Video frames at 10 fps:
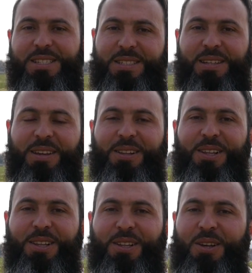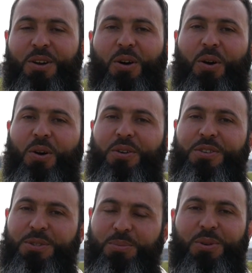is still
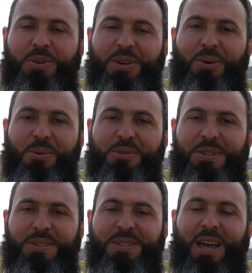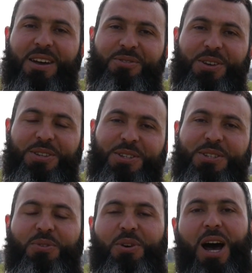on spooky horses and
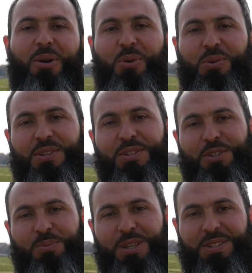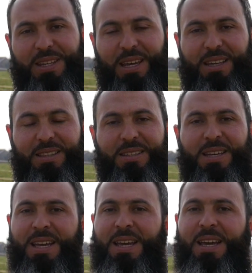reasons for our horses to be scared.
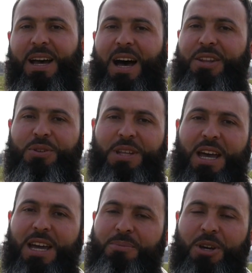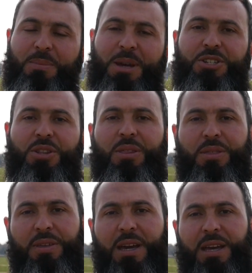And today I'm going to mention the
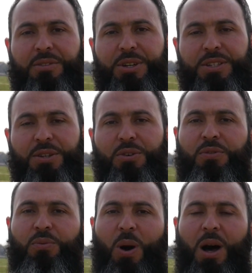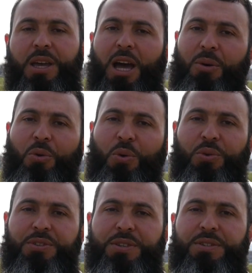third reason of why our
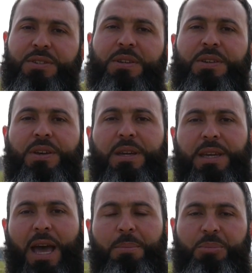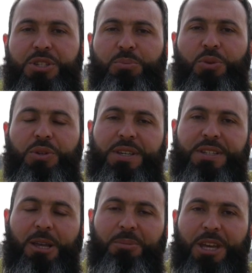horses can be spooky
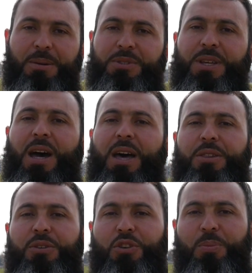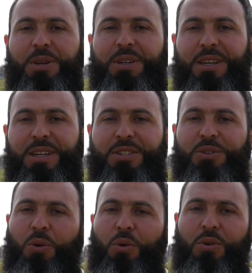sometimes. And the topic
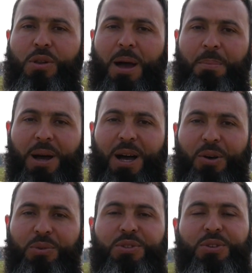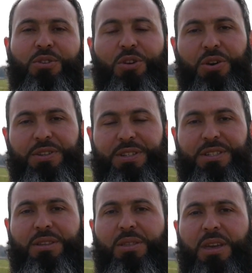is all about
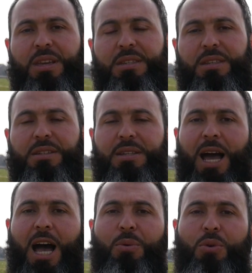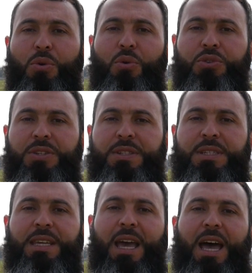noises, things that our
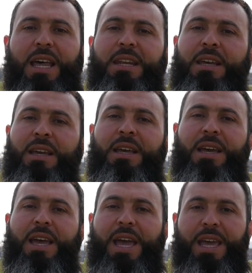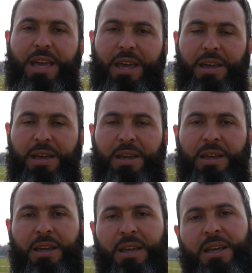horses can hear.
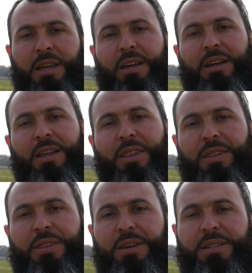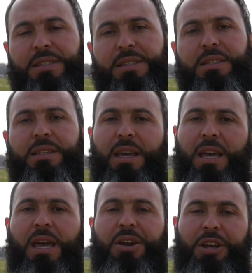This
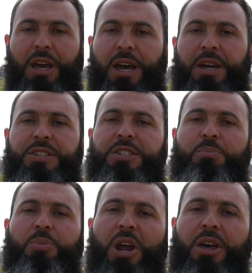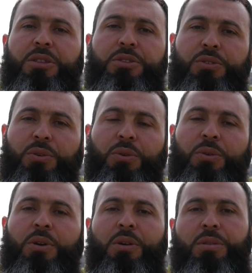area is spread
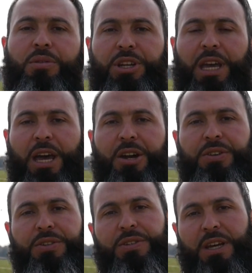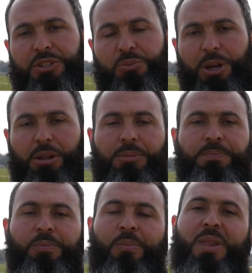to three areas as well.
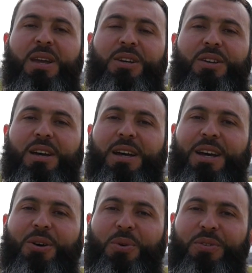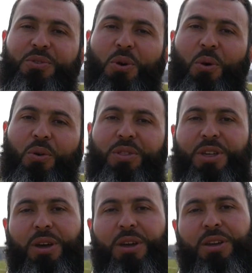We've got
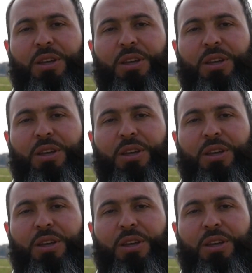the